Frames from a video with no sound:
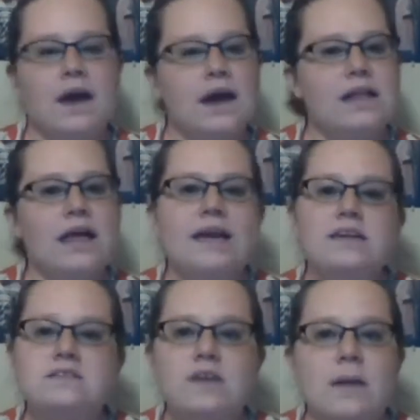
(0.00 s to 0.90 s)
I
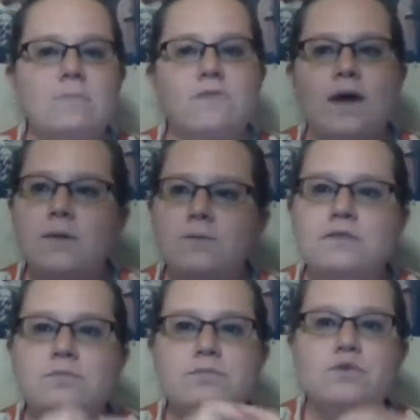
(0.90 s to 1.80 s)
like I'm fine
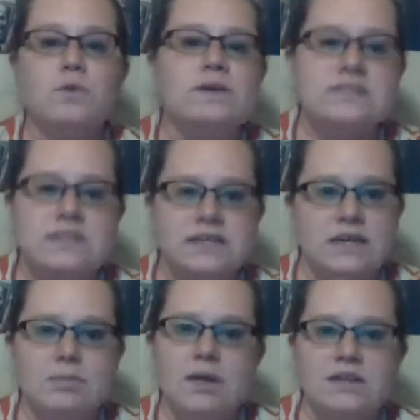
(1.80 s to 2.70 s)
with twist
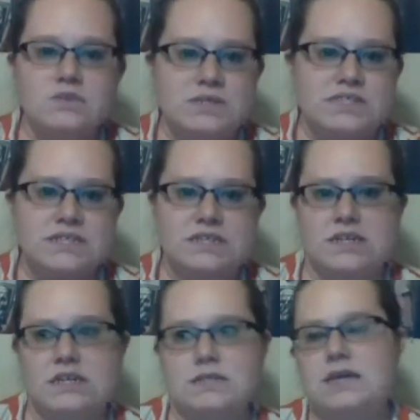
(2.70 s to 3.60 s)
ending, plot twist
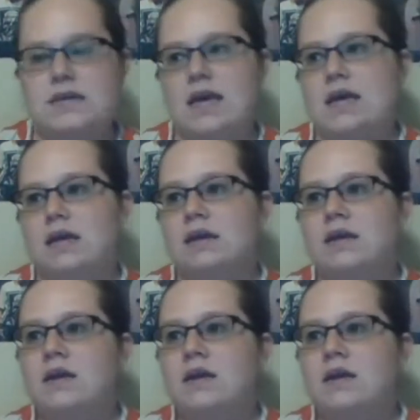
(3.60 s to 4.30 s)
endings, and